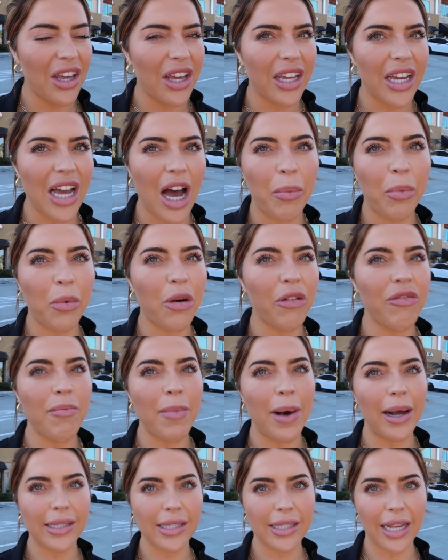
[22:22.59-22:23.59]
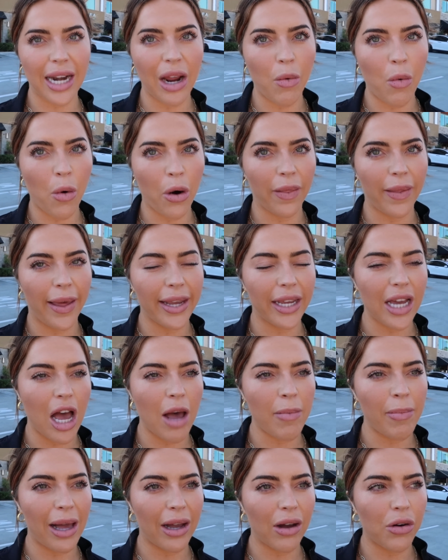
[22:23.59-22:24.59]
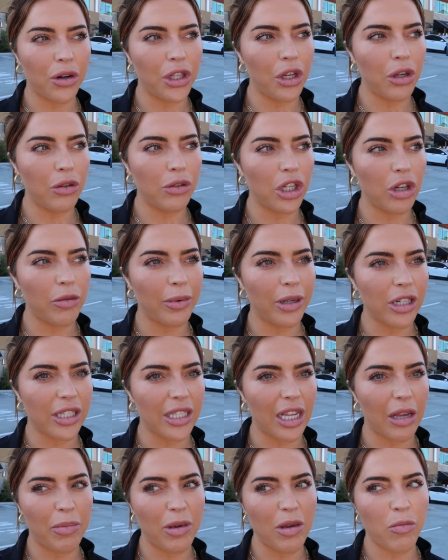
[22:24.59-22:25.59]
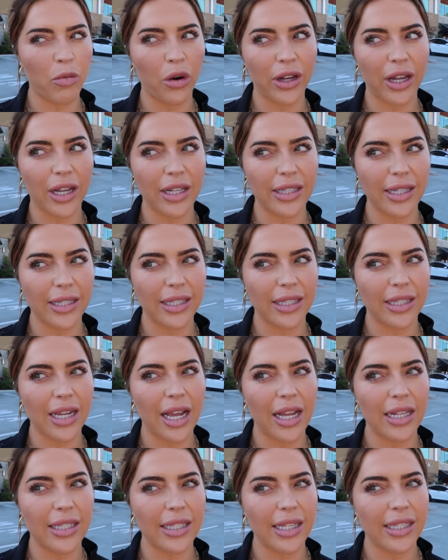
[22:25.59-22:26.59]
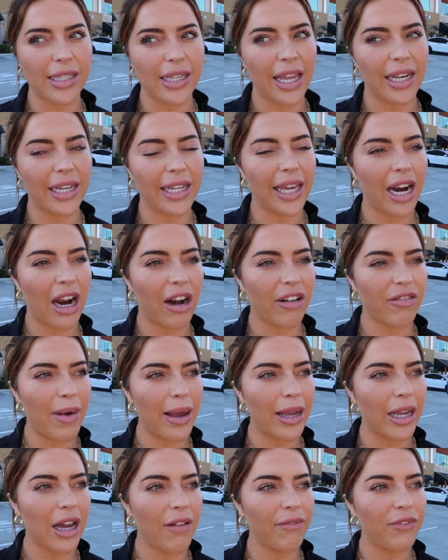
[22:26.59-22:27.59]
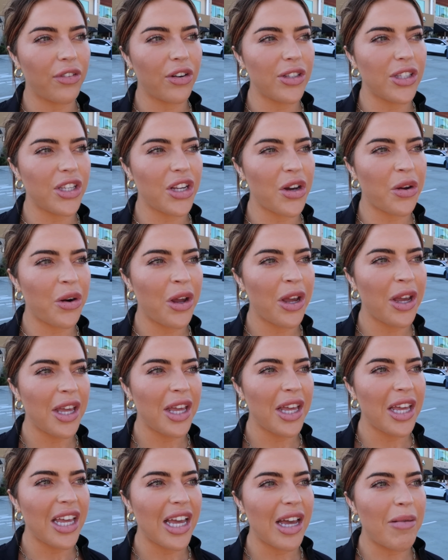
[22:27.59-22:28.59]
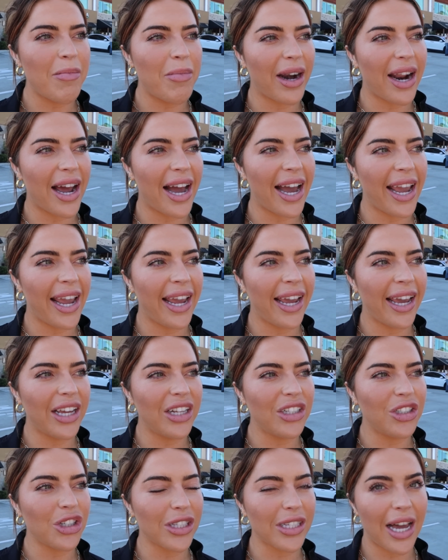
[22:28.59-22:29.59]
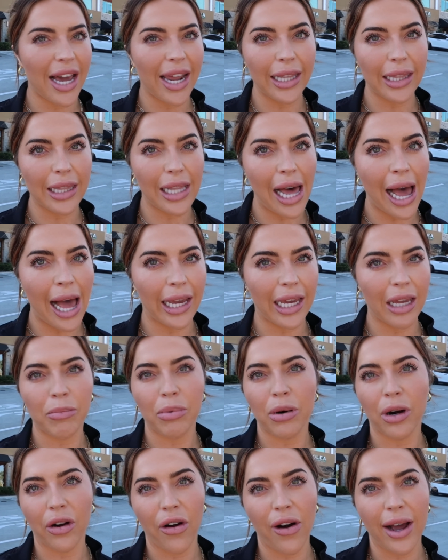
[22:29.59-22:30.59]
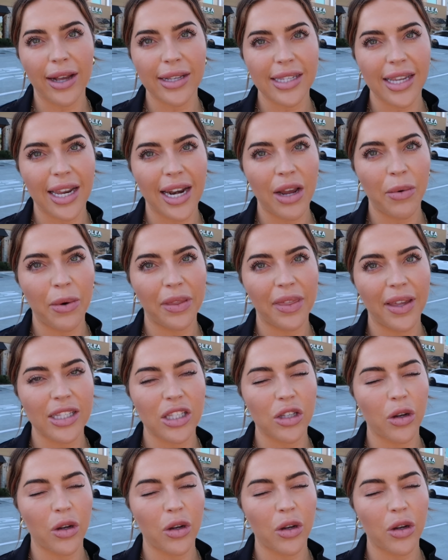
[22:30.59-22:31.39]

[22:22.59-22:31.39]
couple of months that I want to like come back on YouTube and just like be more consistent and get out of my comfort zone, but I just kind of lag and procrastinate with it.